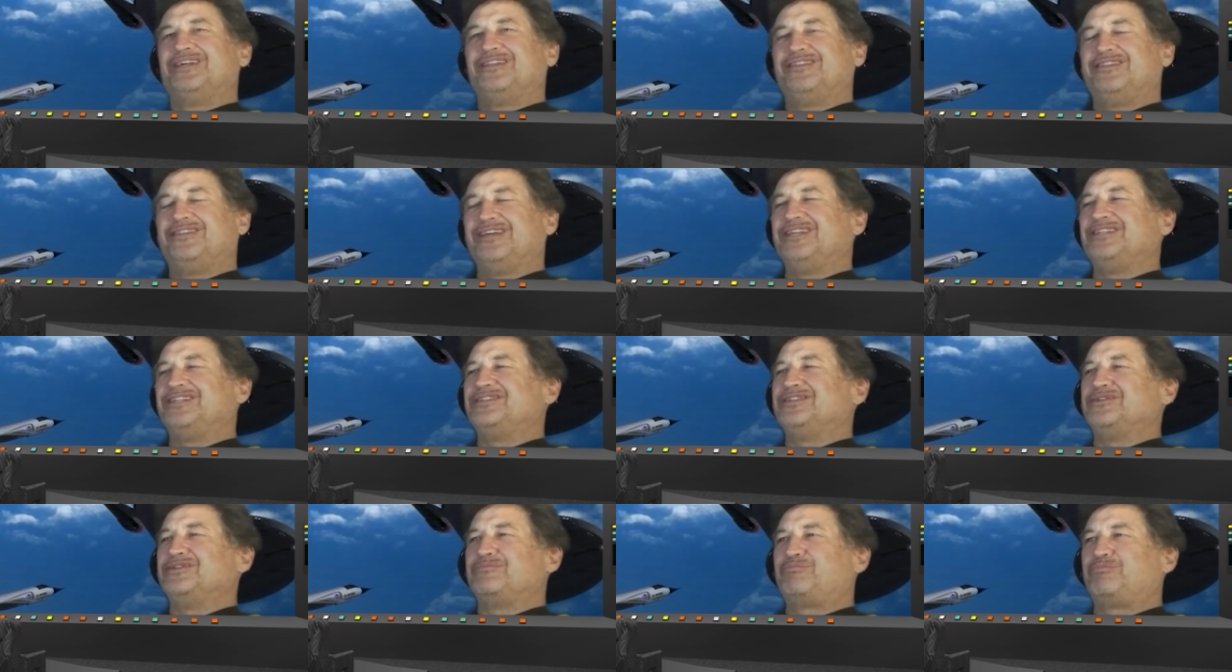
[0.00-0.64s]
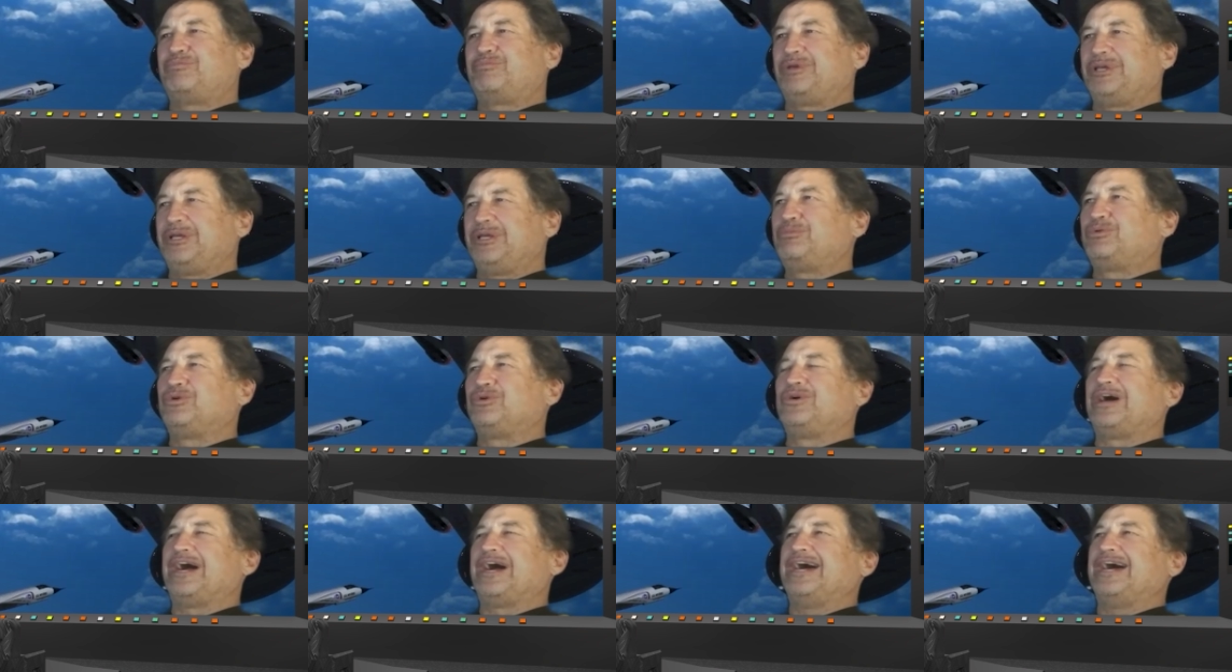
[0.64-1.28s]
that
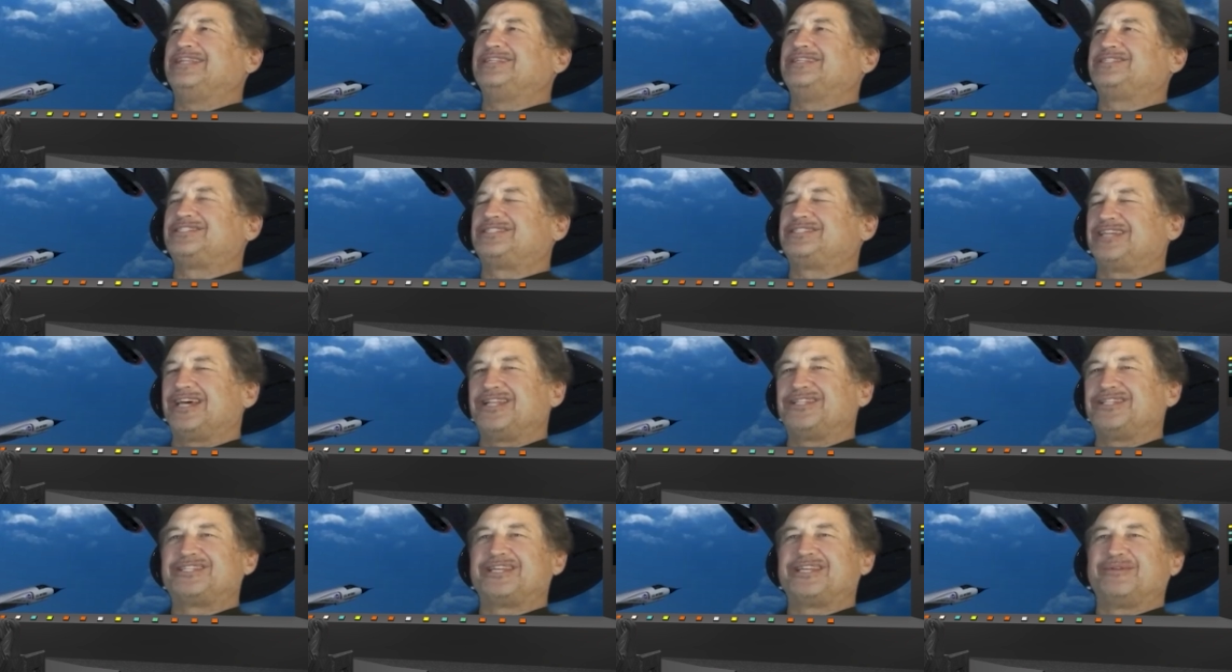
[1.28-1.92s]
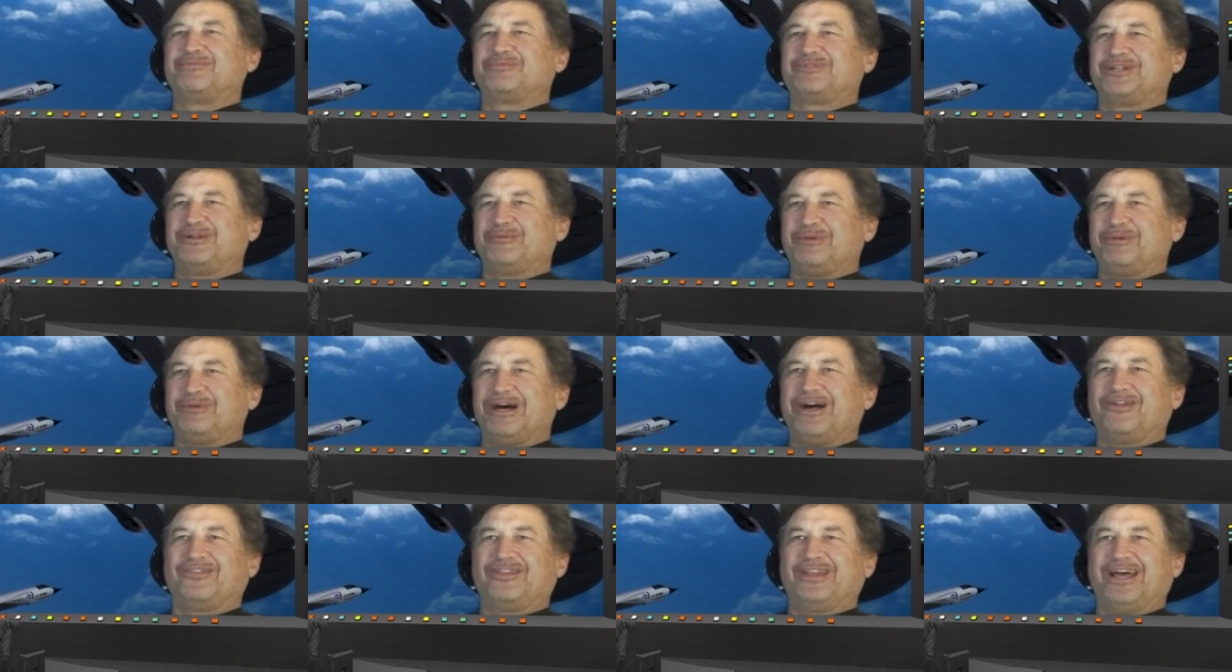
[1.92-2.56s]
people had said something
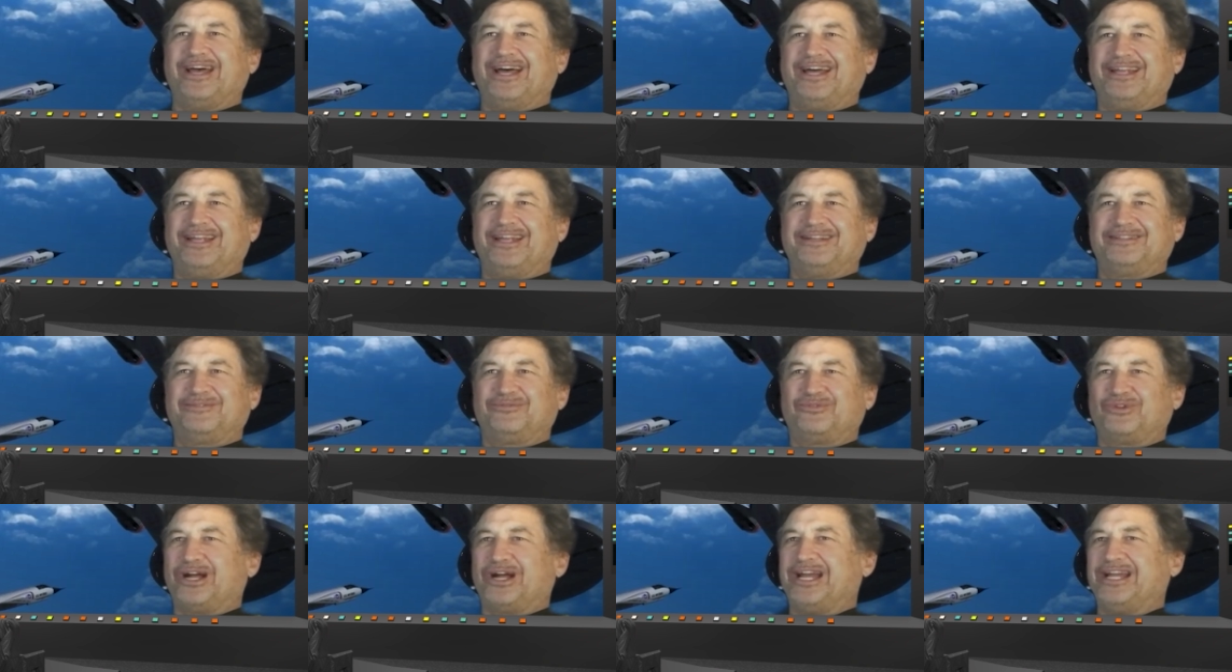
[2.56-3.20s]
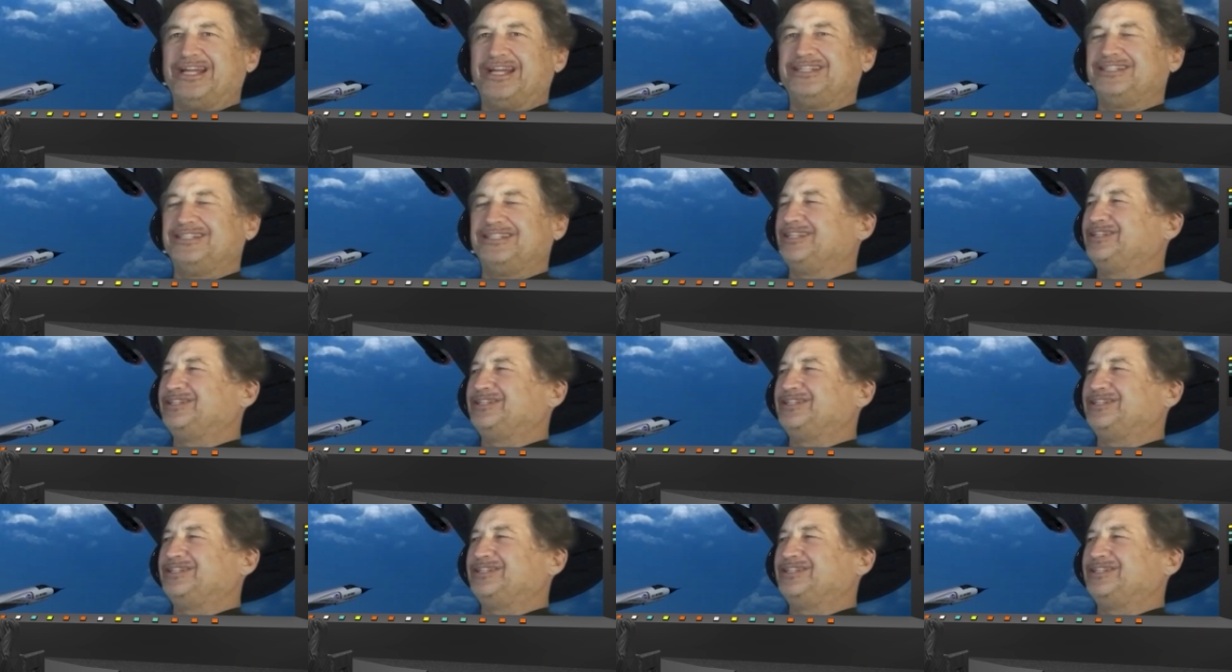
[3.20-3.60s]
about that, right?